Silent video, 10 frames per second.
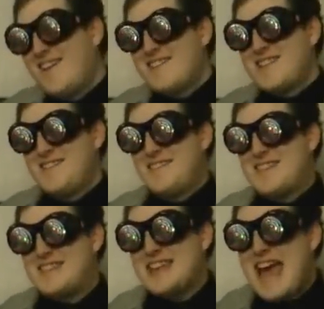oh, you
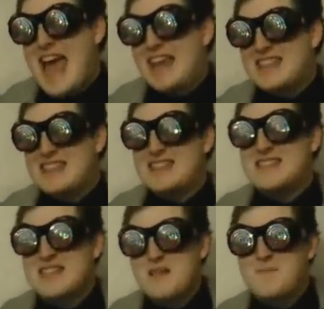sad,
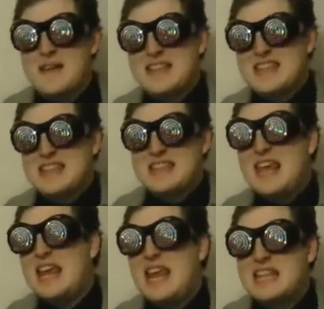stupid,
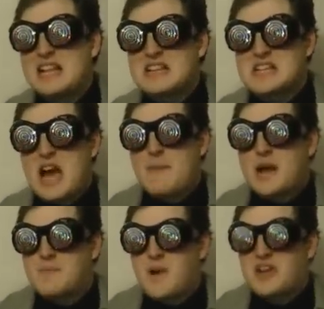silly little
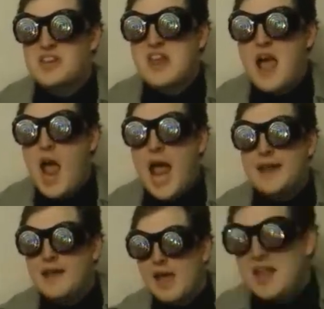comic book
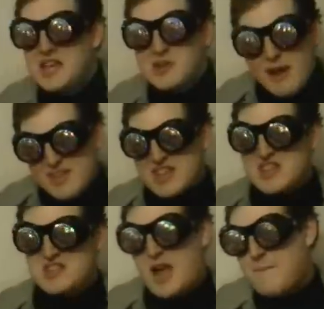nerd! Did you ever
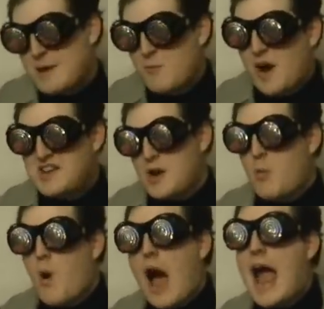stop and wonder
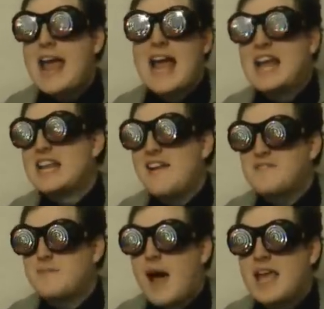why I
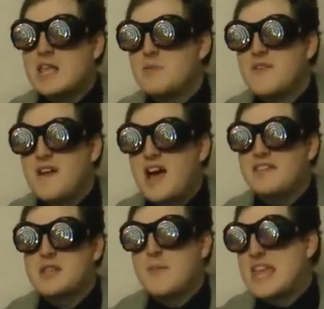left my
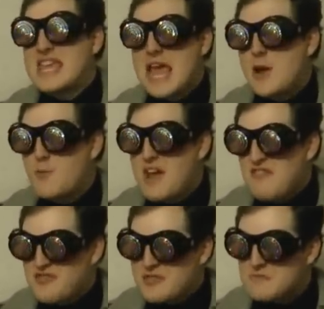universe to begin
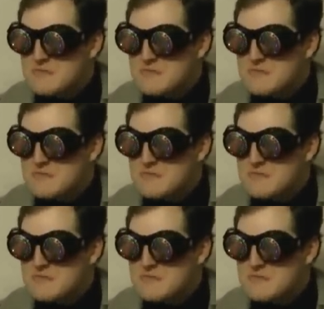with?